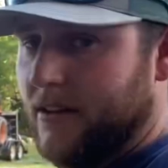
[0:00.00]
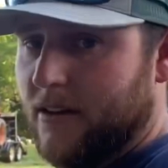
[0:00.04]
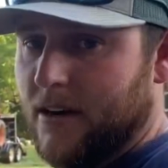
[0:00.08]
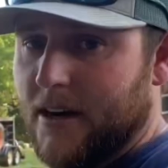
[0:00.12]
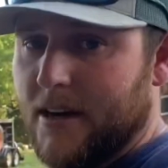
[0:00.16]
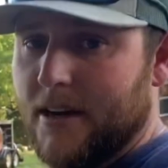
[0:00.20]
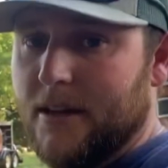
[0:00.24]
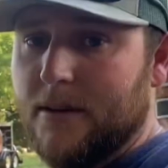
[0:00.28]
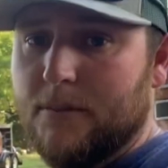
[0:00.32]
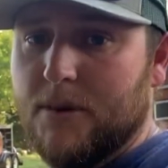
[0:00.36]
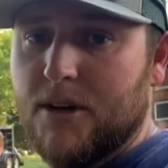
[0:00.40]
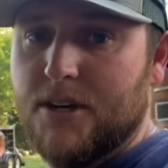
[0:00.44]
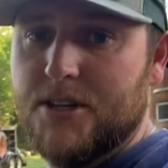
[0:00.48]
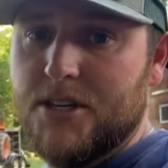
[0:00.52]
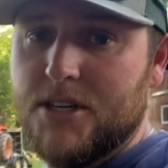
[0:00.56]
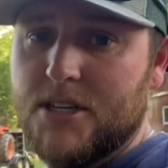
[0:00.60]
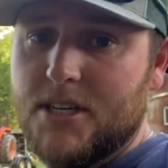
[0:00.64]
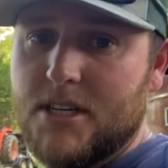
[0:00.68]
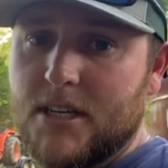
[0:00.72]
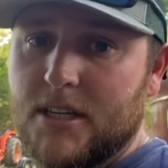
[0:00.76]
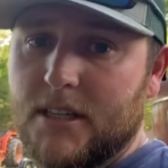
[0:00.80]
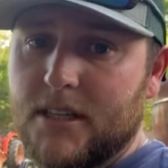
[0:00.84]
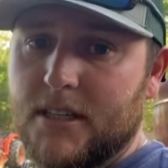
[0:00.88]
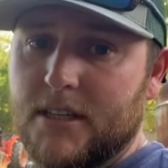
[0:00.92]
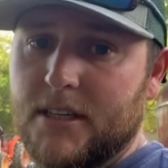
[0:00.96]
I did a bunch of
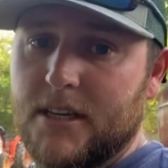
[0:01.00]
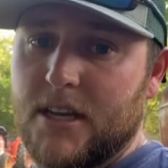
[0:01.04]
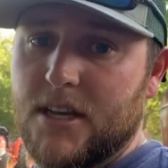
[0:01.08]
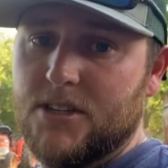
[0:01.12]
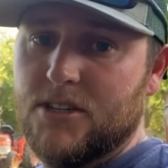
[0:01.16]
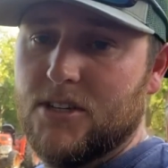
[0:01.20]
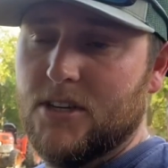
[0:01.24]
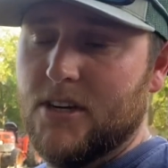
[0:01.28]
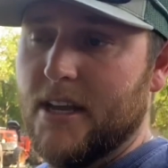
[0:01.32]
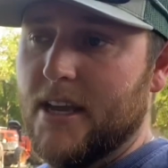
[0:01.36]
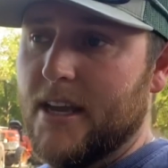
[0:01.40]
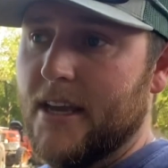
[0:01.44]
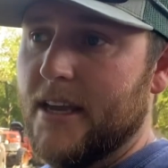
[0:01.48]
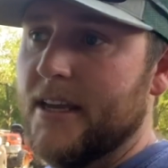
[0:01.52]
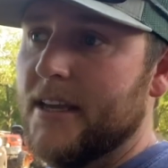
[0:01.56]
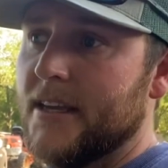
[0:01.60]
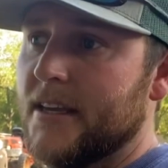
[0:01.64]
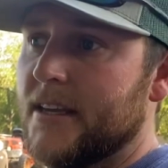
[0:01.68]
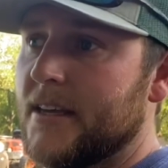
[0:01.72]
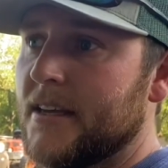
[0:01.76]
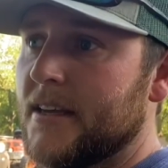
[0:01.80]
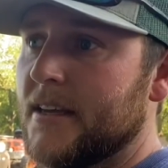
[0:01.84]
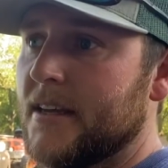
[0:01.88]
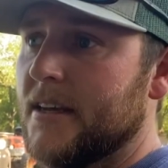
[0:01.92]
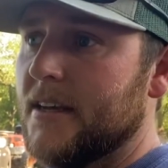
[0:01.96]
tilling yesterday
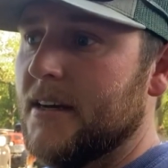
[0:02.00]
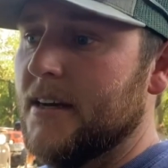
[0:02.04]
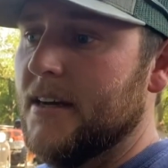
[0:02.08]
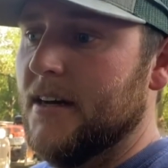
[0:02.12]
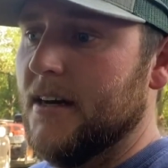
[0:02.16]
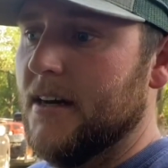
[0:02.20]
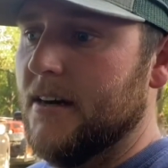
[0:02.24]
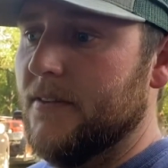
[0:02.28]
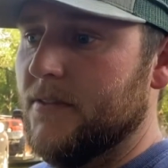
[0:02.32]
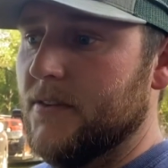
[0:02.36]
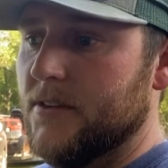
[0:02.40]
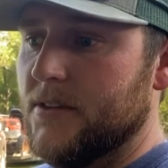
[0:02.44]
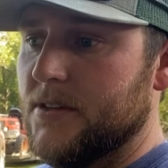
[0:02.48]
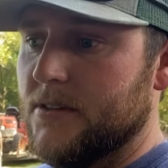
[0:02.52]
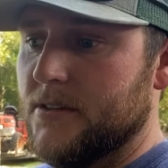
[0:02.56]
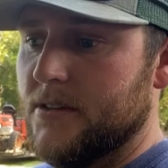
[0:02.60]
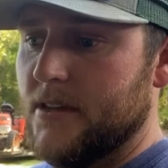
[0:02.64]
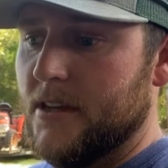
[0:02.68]
for